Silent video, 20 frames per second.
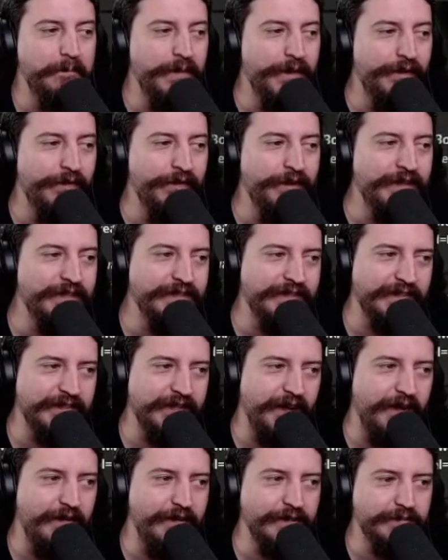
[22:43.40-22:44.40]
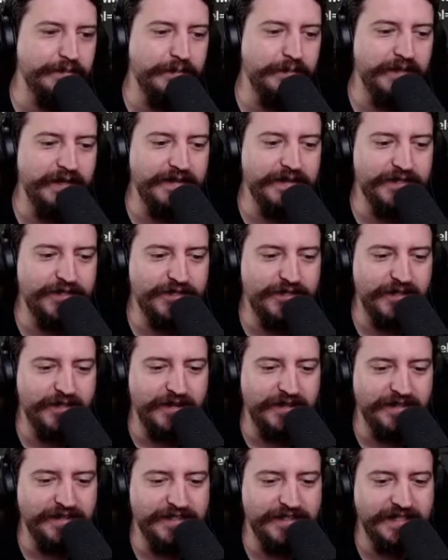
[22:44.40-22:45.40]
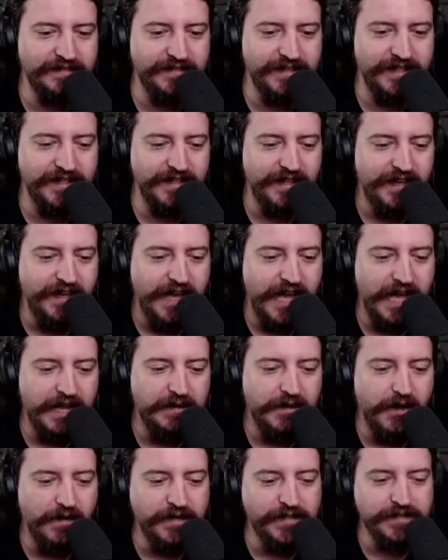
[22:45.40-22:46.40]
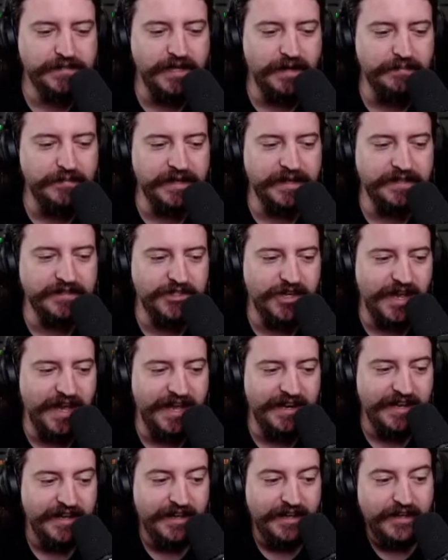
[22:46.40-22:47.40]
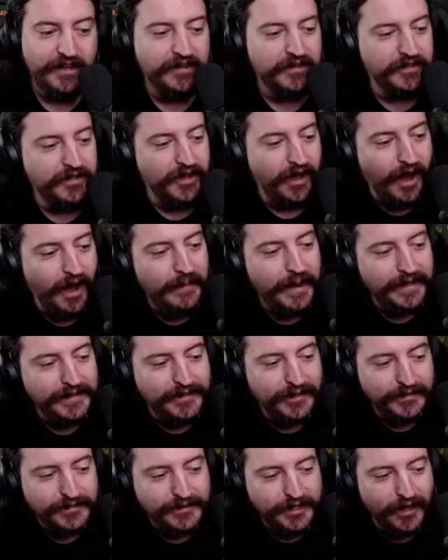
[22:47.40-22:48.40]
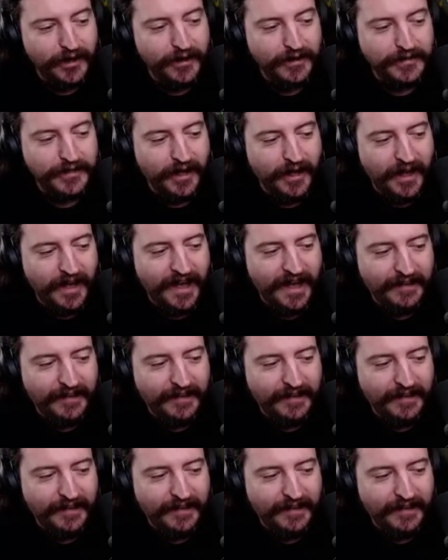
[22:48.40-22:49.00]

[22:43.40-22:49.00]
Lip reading: millions of dollars putting this shit on TV. And notice something, chat. Comments are turned off.